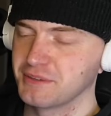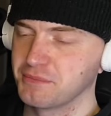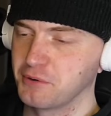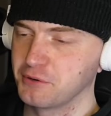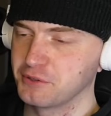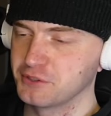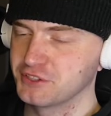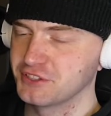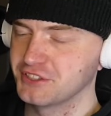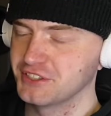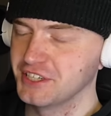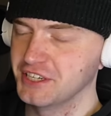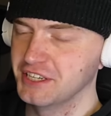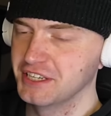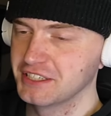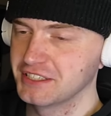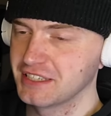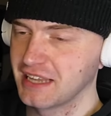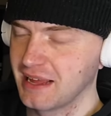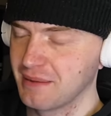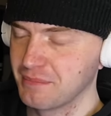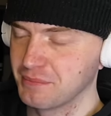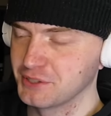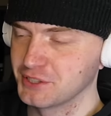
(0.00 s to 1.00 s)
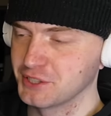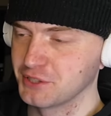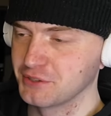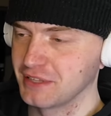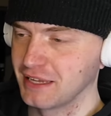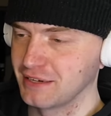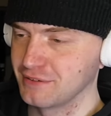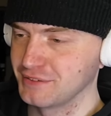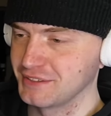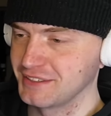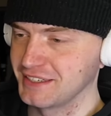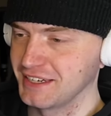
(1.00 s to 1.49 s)
most chillest episode
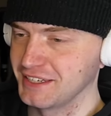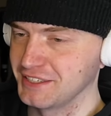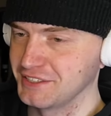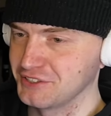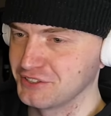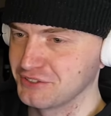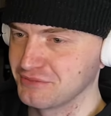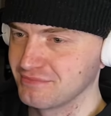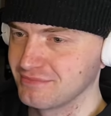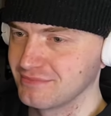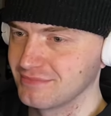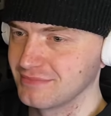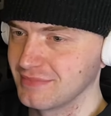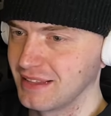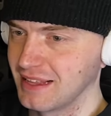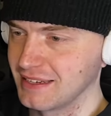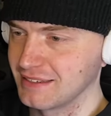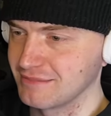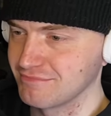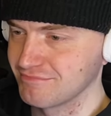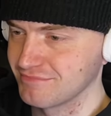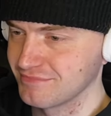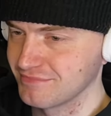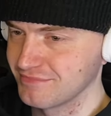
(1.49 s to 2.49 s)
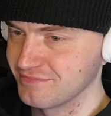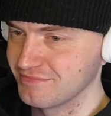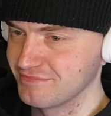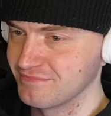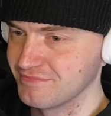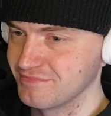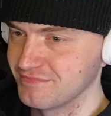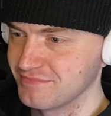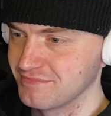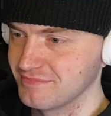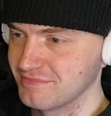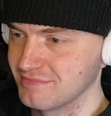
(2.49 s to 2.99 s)
ever, guys. Like,
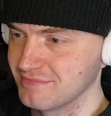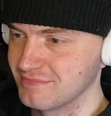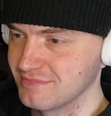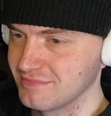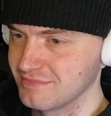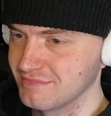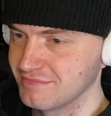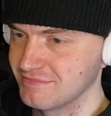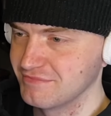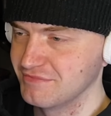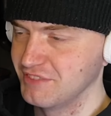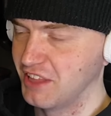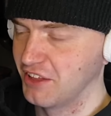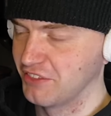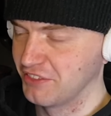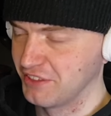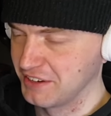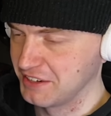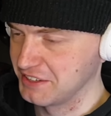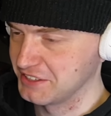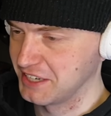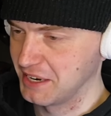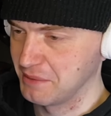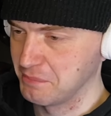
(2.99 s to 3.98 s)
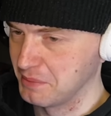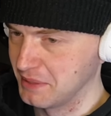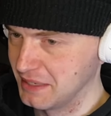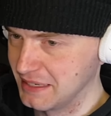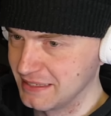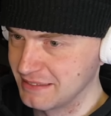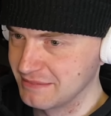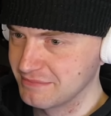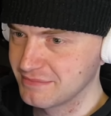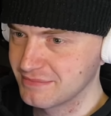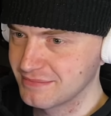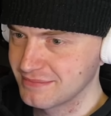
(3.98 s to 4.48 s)
nothing is happening.
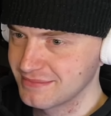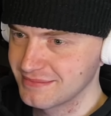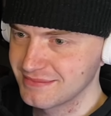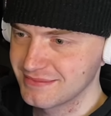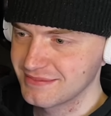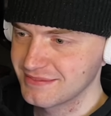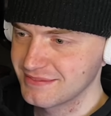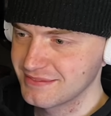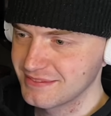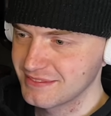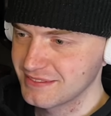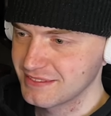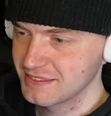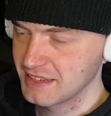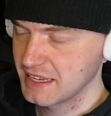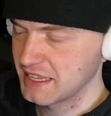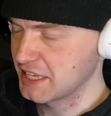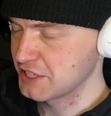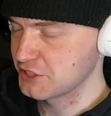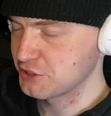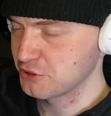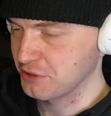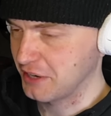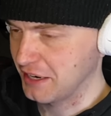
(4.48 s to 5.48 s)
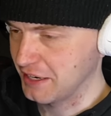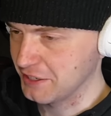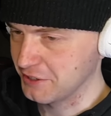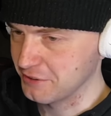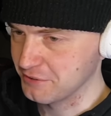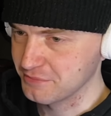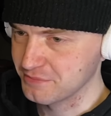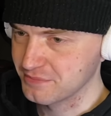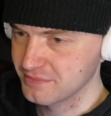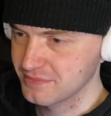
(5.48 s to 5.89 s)
But that's okay, though.